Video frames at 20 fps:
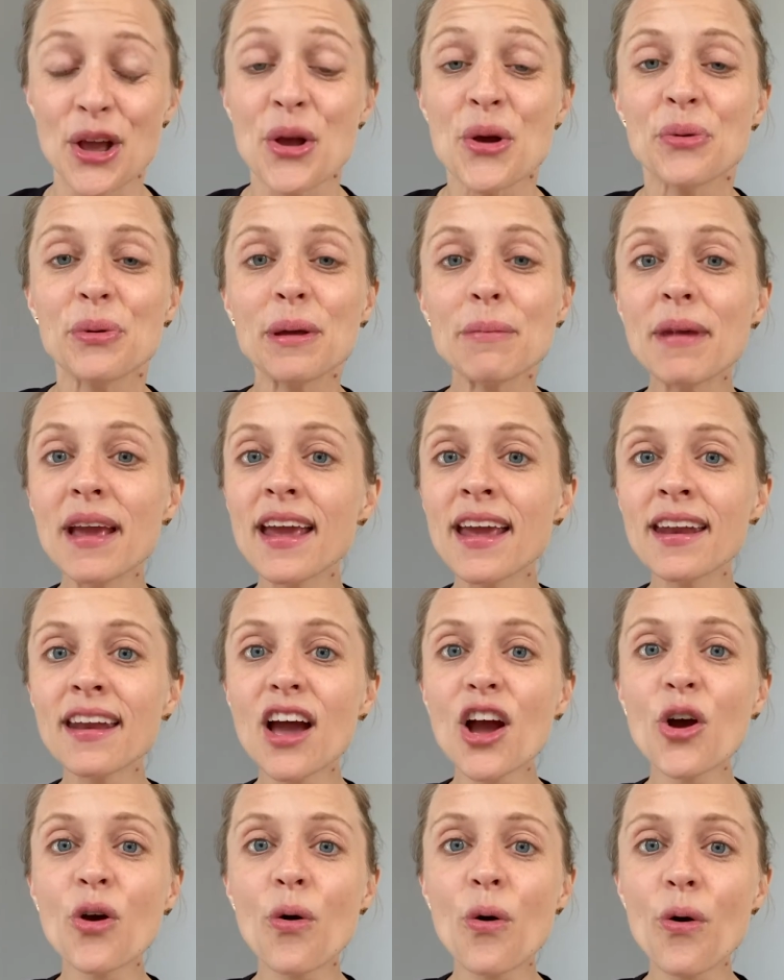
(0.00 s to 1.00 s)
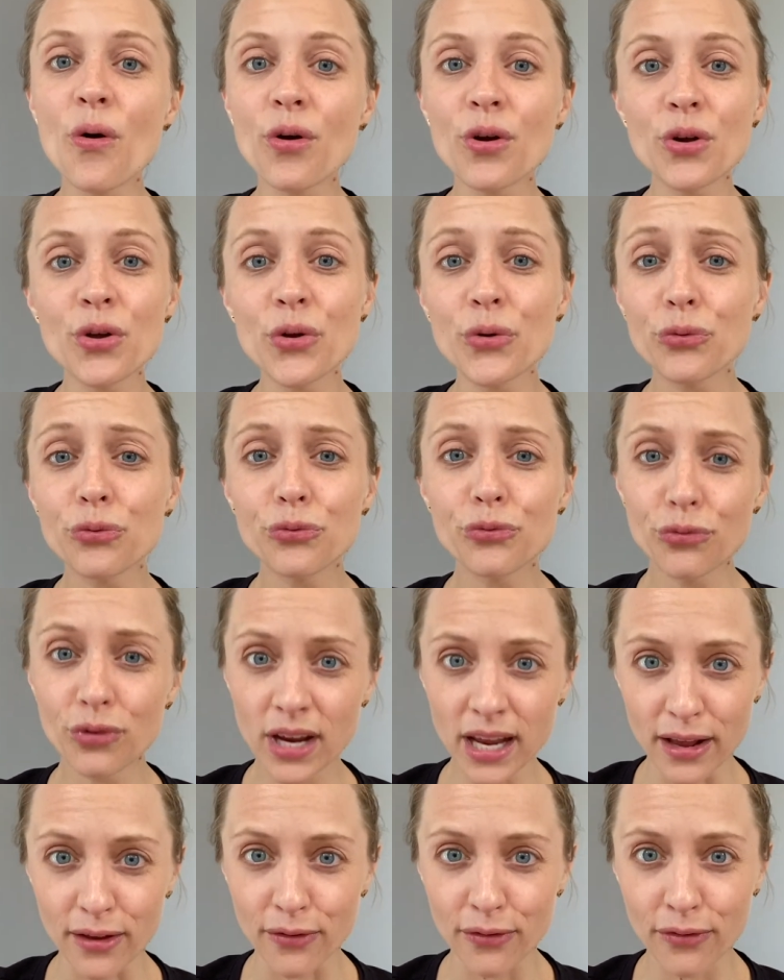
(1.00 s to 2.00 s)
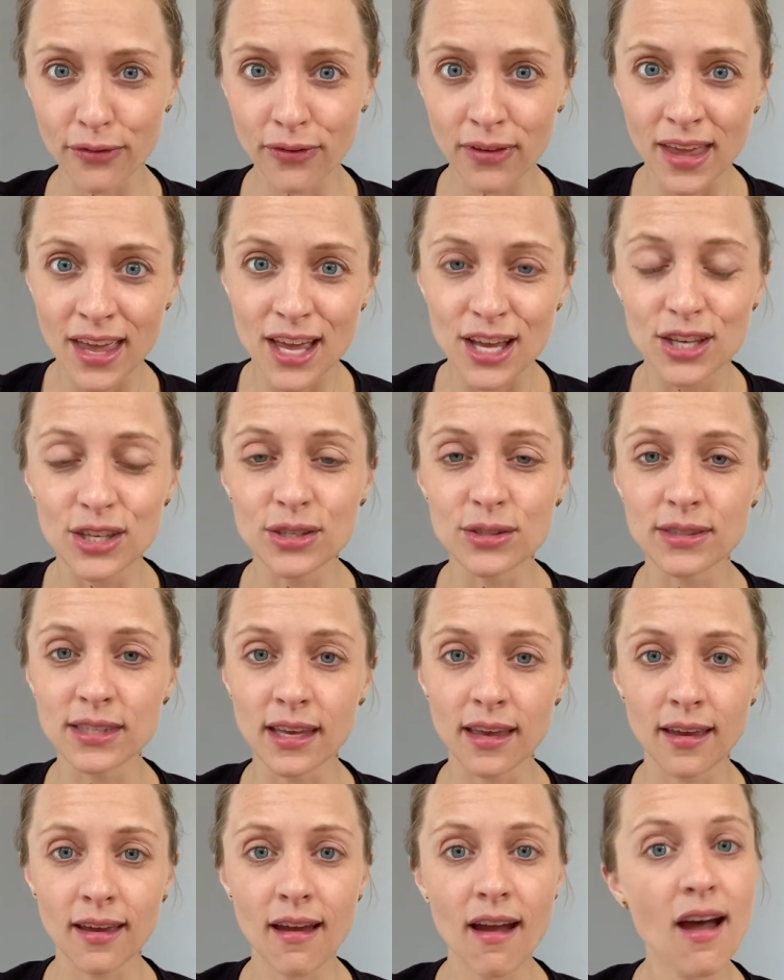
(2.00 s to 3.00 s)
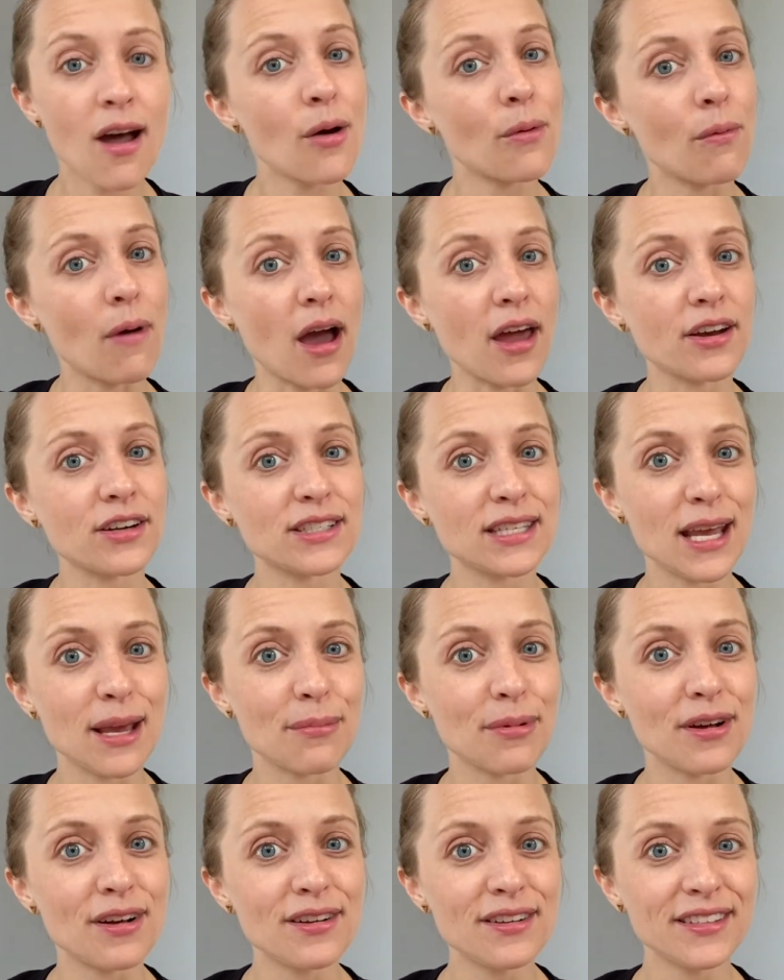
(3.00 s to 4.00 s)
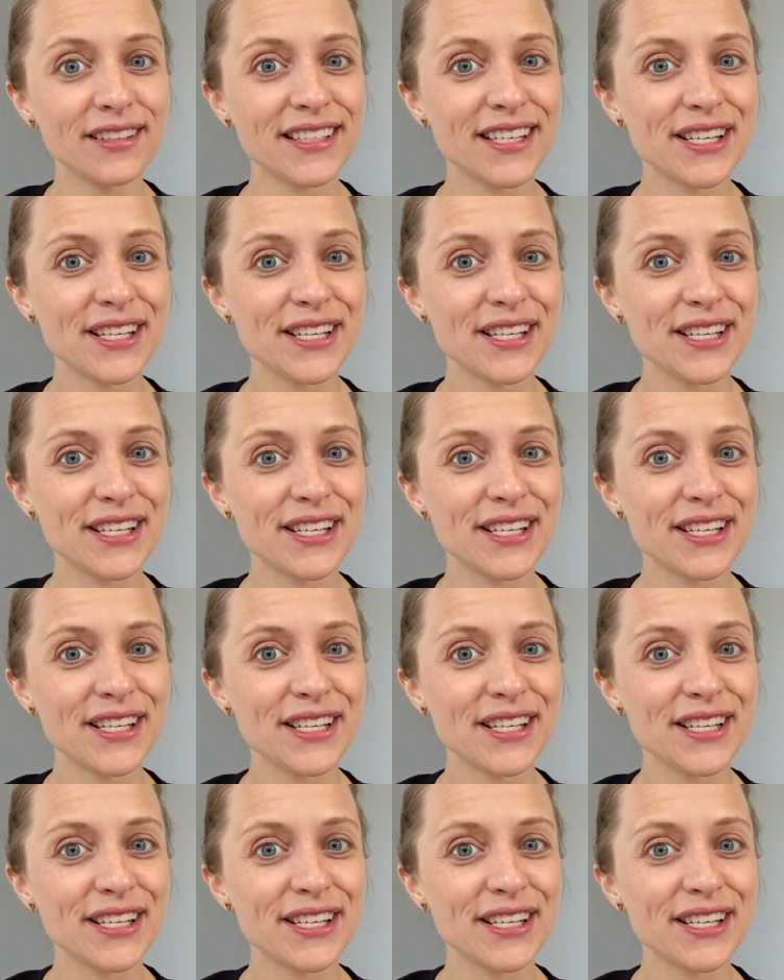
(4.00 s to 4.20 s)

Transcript: We made a coral reef using a water table,